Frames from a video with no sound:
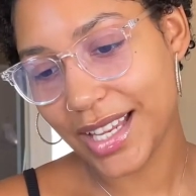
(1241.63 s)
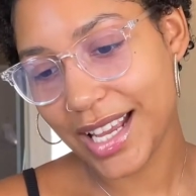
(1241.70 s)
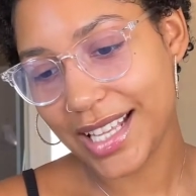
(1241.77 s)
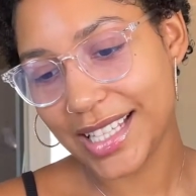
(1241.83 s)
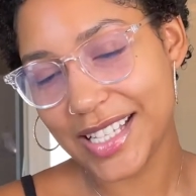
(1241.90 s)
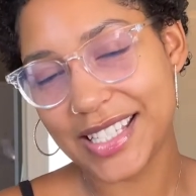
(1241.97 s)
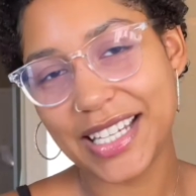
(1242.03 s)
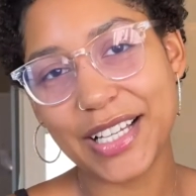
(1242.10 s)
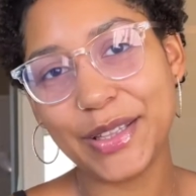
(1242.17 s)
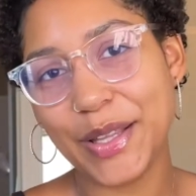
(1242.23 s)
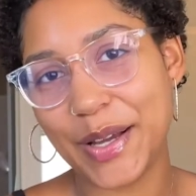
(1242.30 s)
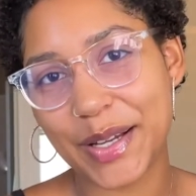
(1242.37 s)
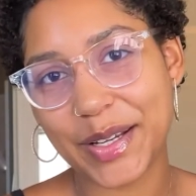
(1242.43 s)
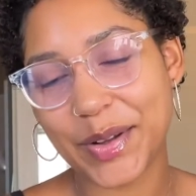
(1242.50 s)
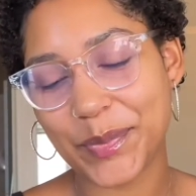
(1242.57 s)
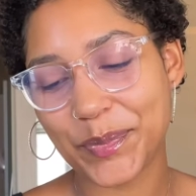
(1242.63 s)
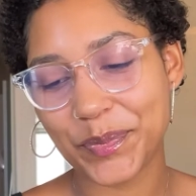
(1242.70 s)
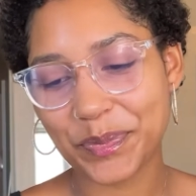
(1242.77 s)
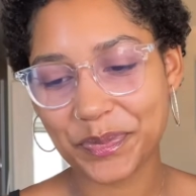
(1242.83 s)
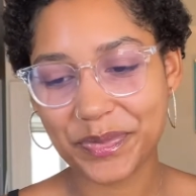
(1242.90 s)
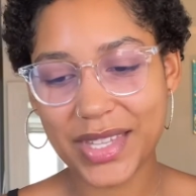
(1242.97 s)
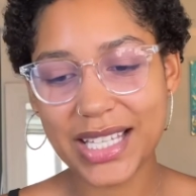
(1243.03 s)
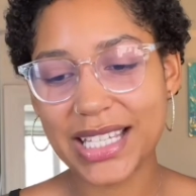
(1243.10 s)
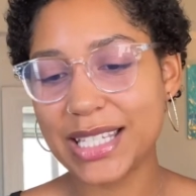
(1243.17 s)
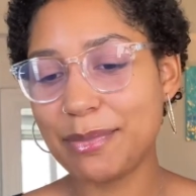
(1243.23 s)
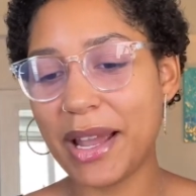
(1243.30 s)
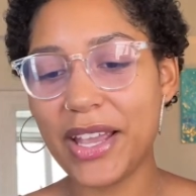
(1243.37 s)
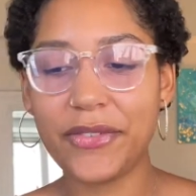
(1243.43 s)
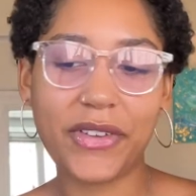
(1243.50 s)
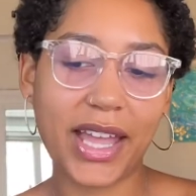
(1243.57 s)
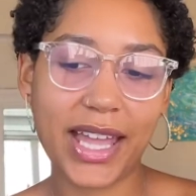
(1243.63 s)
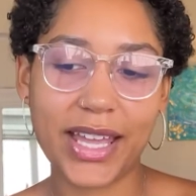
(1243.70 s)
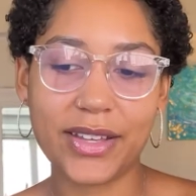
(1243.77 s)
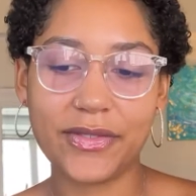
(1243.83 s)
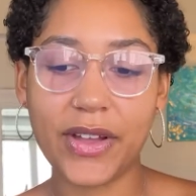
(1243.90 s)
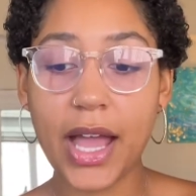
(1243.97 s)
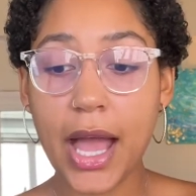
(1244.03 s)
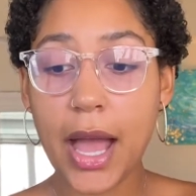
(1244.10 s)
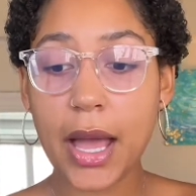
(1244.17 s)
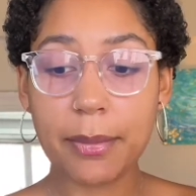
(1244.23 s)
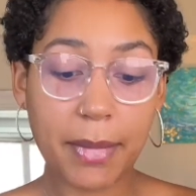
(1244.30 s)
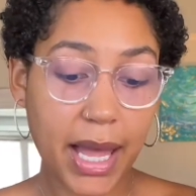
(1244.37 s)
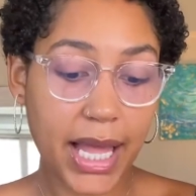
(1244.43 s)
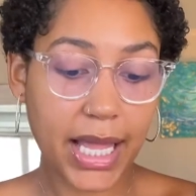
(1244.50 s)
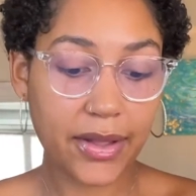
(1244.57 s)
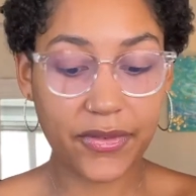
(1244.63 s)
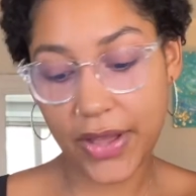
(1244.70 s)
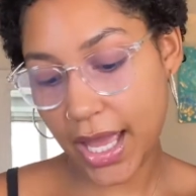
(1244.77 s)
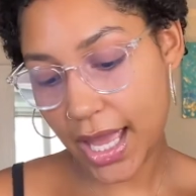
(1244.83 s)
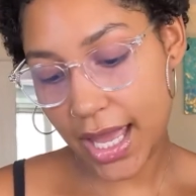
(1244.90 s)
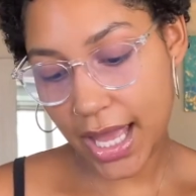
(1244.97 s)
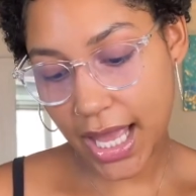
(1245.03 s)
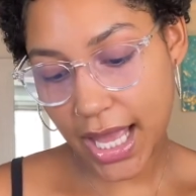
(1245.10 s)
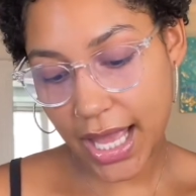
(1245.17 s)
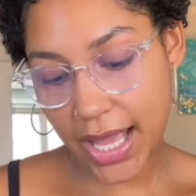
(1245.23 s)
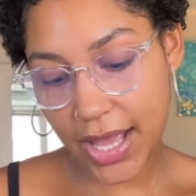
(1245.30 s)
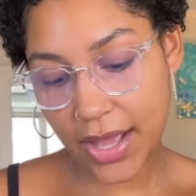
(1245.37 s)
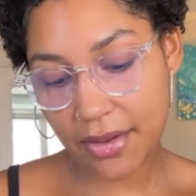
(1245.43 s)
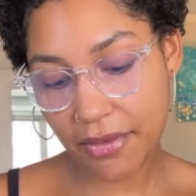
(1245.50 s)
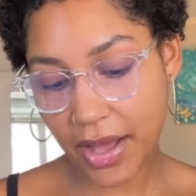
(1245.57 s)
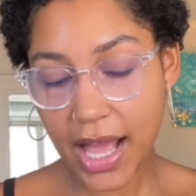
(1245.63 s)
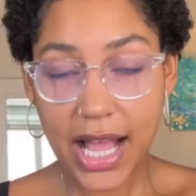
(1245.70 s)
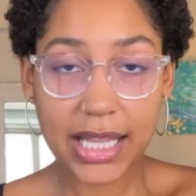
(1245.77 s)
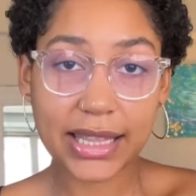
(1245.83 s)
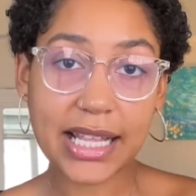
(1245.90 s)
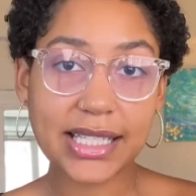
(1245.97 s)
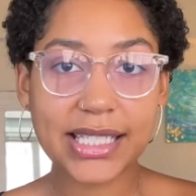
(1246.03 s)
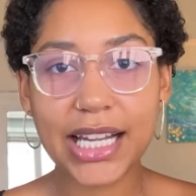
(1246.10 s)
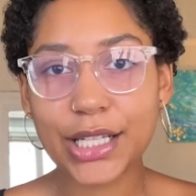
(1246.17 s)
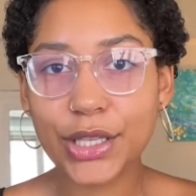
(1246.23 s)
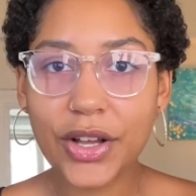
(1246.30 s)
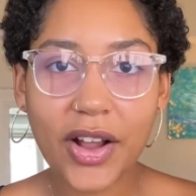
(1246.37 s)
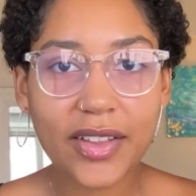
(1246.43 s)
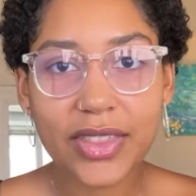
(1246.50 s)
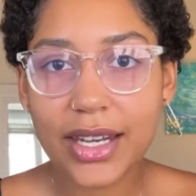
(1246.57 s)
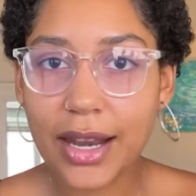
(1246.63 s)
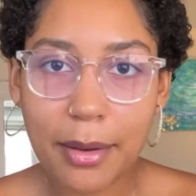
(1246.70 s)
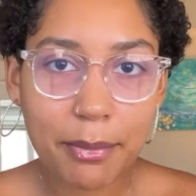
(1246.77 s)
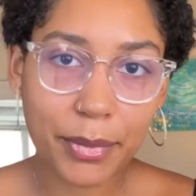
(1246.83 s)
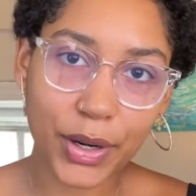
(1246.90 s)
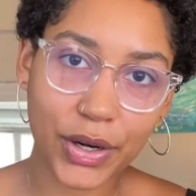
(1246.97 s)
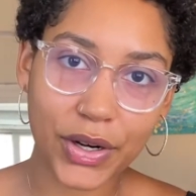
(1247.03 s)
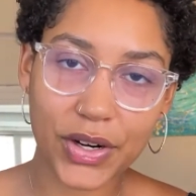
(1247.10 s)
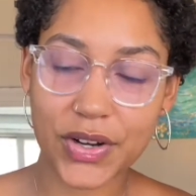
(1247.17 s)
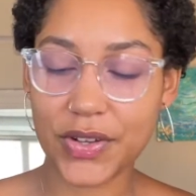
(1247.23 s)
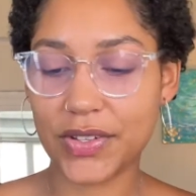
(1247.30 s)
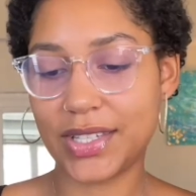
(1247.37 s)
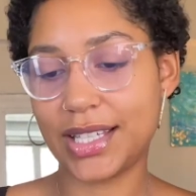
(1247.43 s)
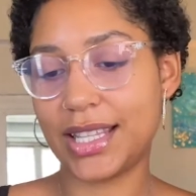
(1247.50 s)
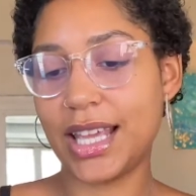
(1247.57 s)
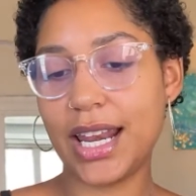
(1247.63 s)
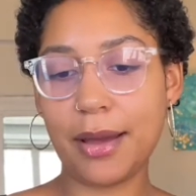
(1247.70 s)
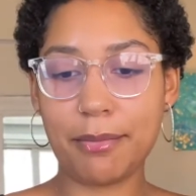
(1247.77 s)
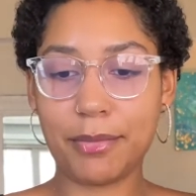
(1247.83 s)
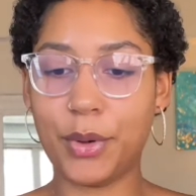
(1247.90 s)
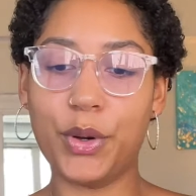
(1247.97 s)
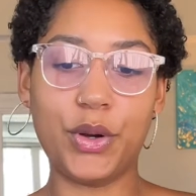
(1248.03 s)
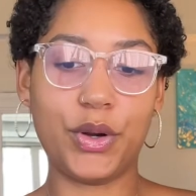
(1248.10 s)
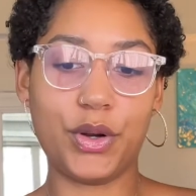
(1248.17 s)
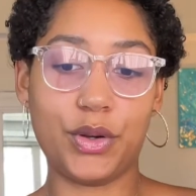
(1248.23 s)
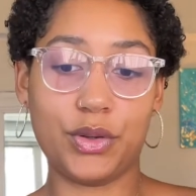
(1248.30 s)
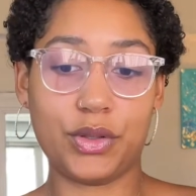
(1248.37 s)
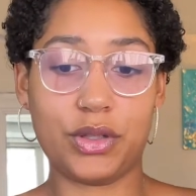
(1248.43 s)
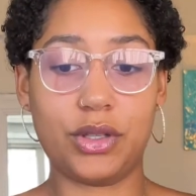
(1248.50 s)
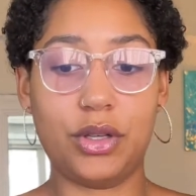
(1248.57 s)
Let's take a look. This is my fave. My fave. Let's take a look at the numbers. The numbers.